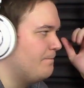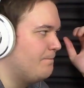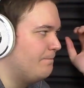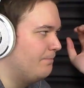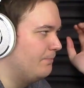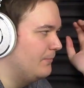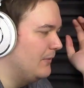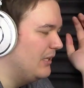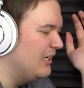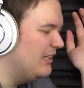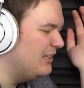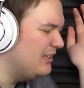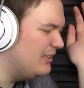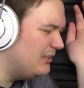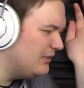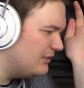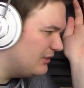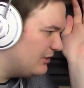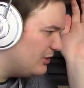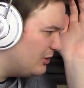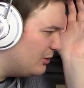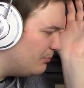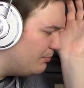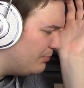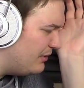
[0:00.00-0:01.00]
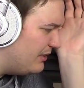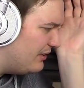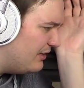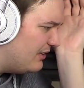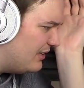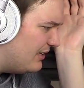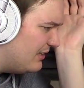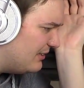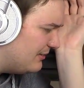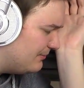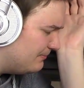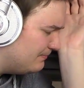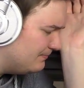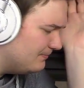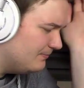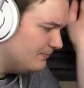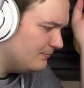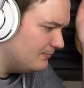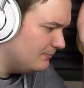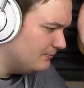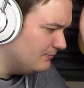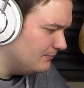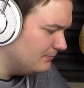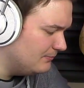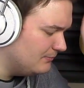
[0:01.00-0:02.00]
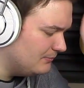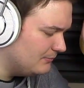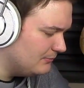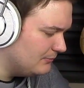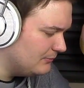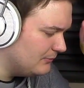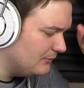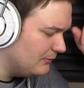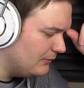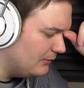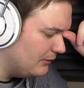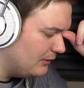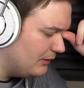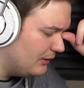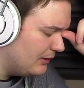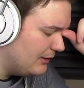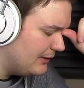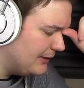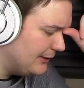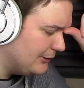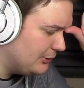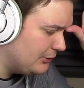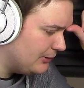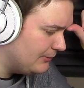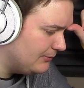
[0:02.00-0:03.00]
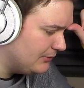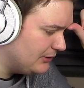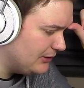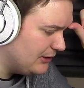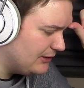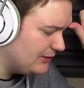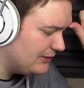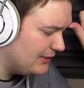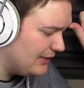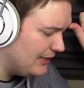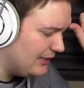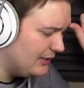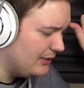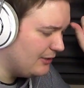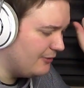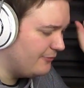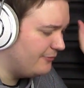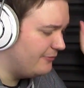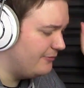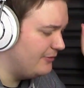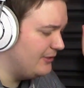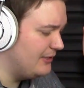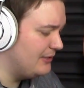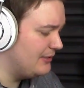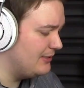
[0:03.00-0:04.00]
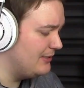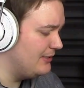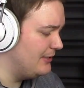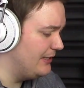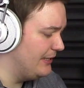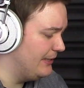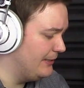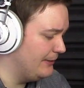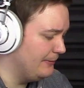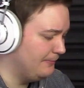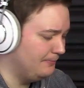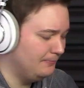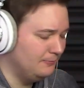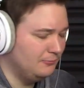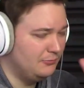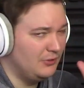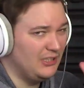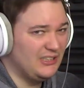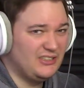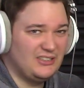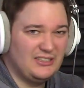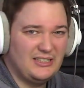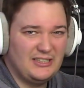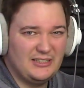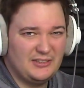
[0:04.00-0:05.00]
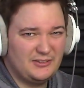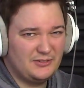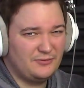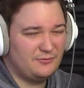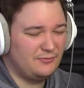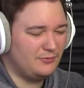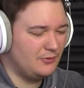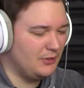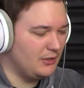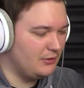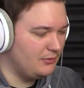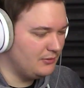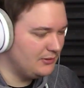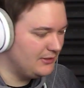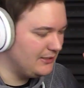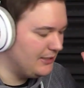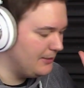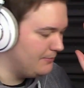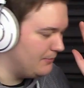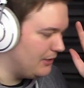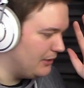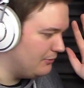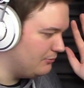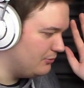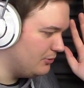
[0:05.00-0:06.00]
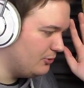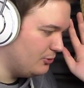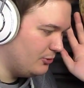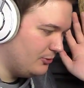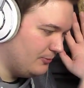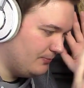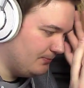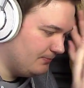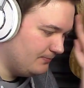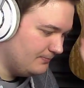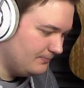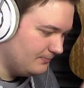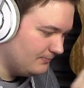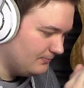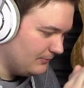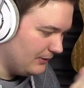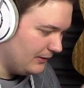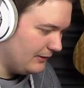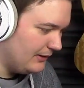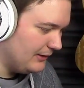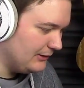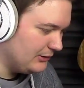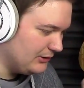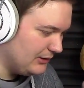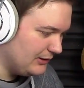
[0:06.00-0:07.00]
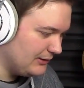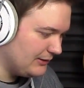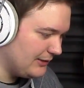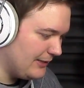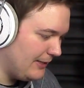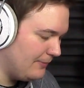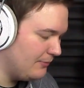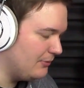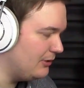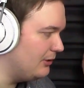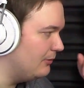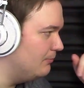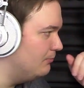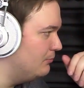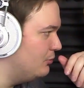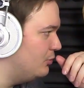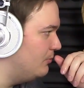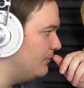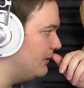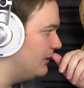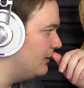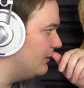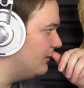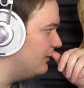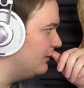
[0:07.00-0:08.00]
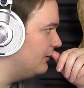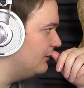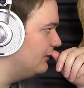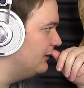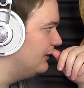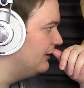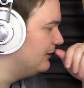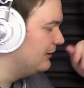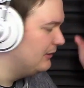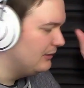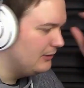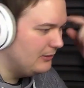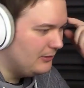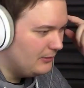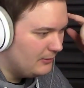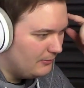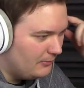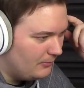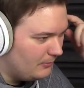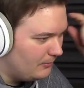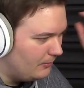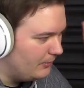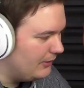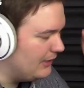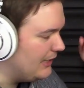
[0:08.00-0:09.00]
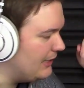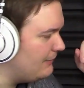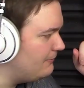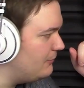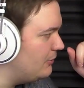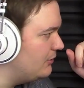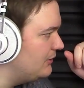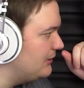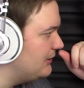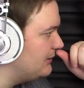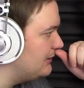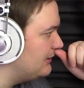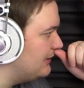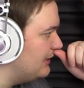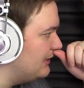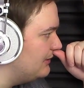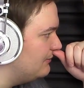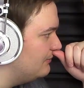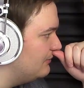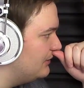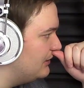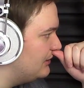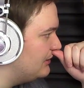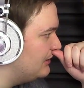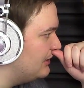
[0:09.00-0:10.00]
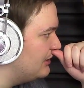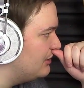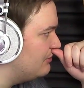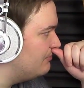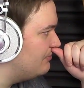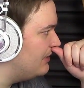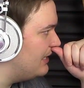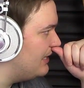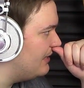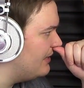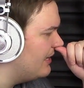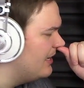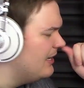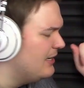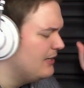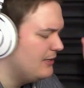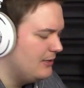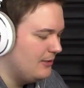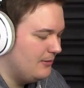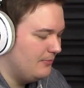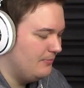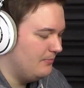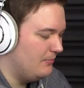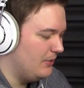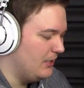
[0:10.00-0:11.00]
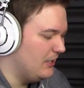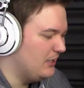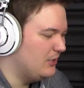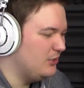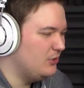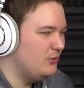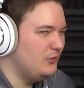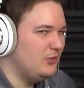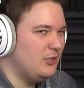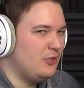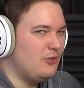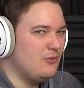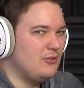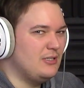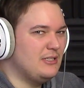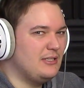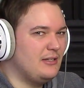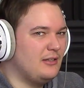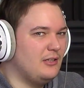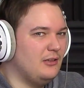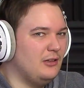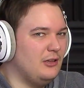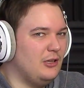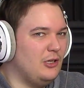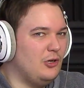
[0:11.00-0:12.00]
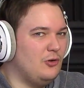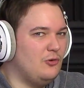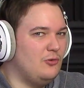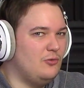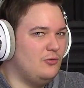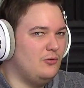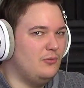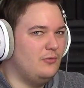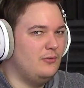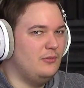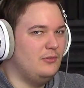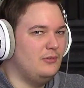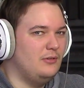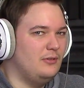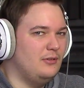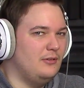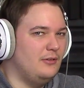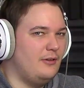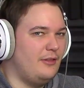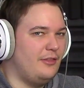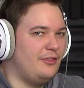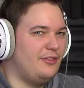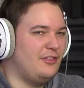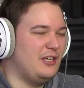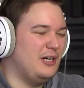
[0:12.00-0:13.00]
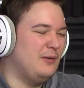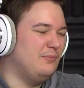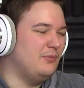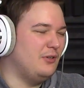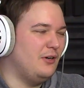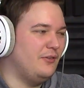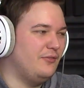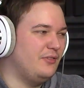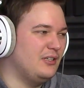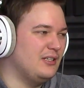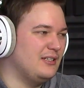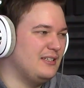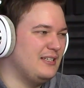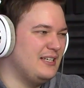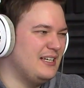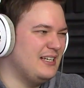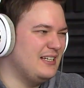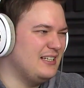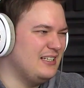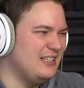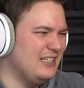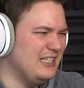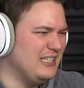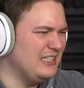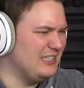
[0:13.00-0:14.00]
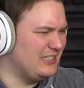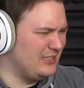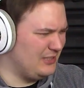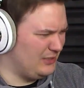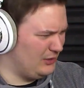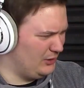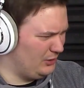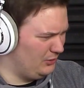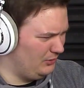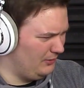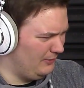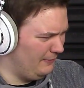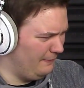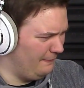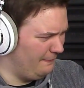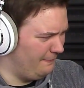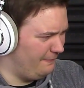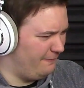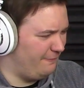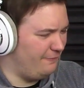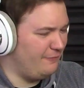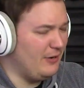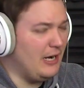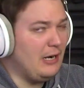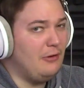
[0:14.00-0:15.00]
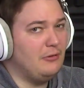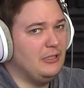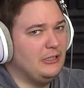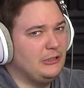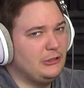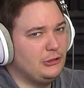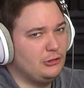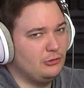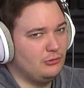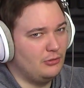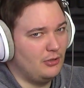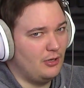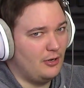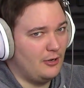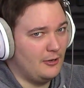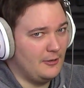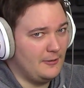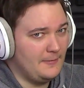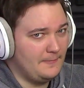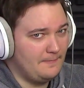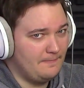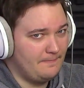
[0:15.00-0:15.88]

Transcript: Yeah, it could be that the kick drum just kind of hit a resonance frequency in my room and that just kept on booming on. With the headphones it's not too bad, but I do notice the low thump of the kick is very strong.